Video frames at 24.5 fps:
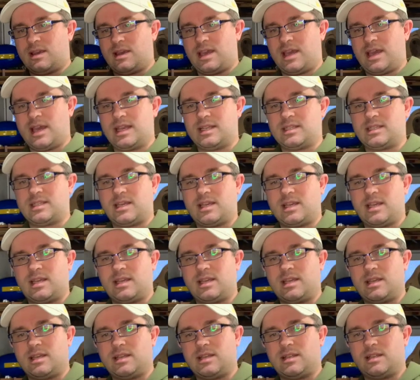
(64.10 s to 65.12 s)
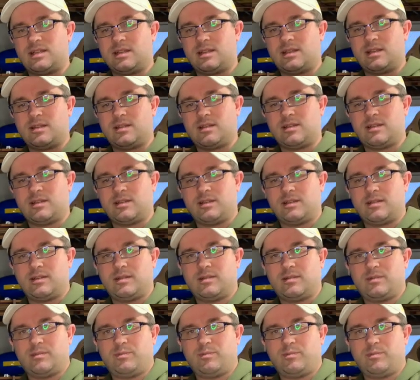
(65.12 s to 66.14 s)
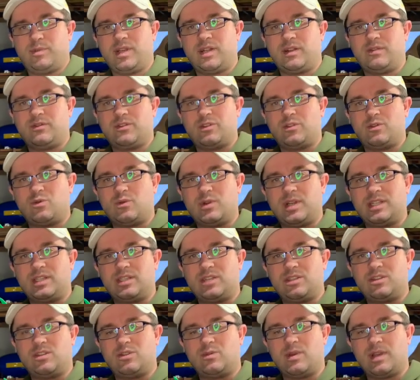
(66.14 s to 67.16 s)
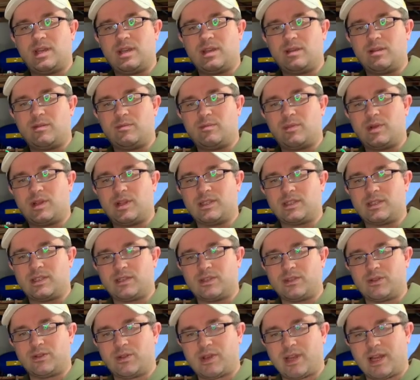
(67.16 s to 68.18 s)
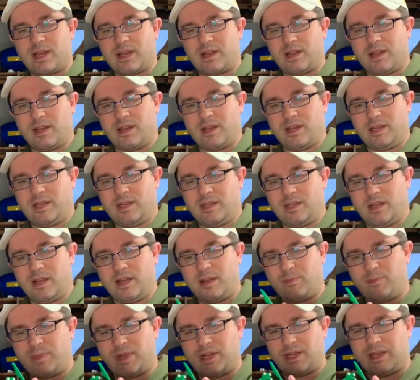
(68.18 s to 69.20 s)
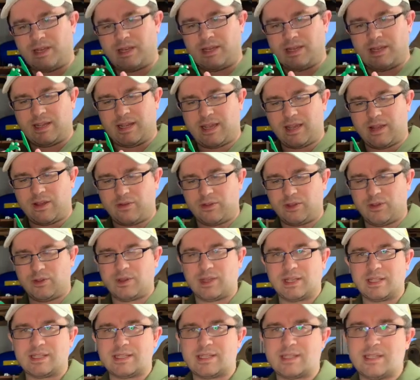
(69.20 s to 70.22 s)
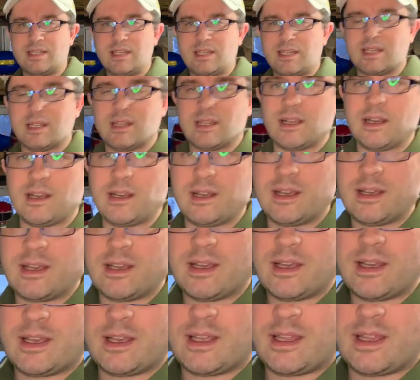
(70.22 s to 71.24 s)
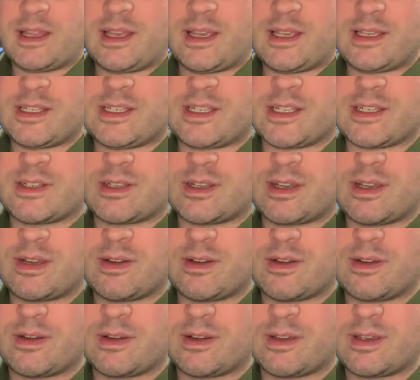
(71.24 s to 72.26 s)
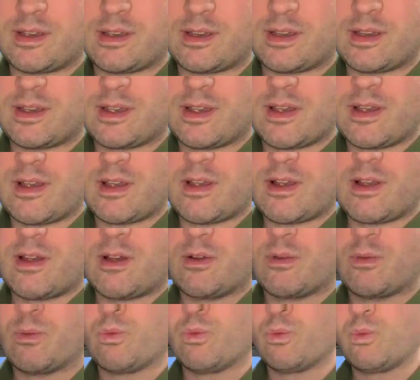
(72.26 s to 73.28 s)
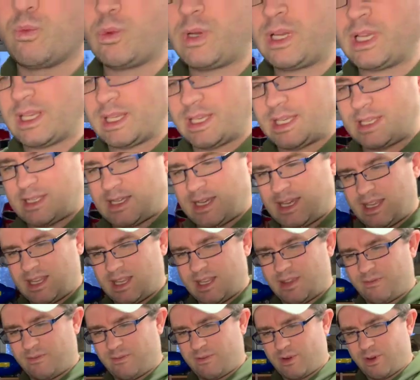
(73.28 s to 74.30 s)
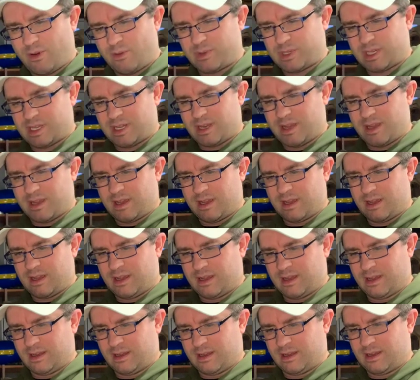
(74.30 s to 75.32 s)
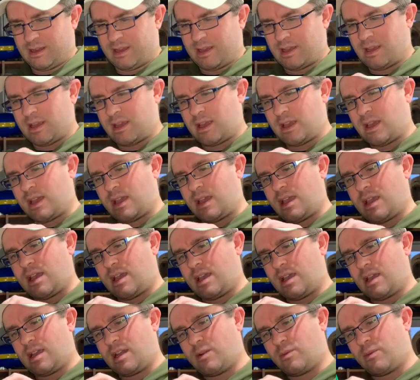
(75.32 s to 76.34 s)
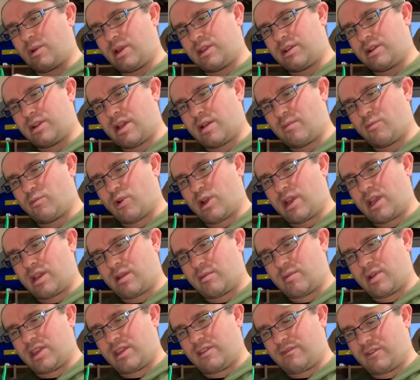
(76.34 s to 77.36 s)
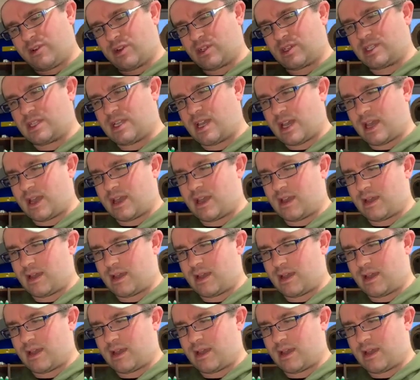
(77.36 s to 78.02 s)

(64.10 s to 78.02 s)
has a bit of twist to it, but it's also got an up and down you can see in there. It's just really tightly frozen. And I'd rather not break him on the first day.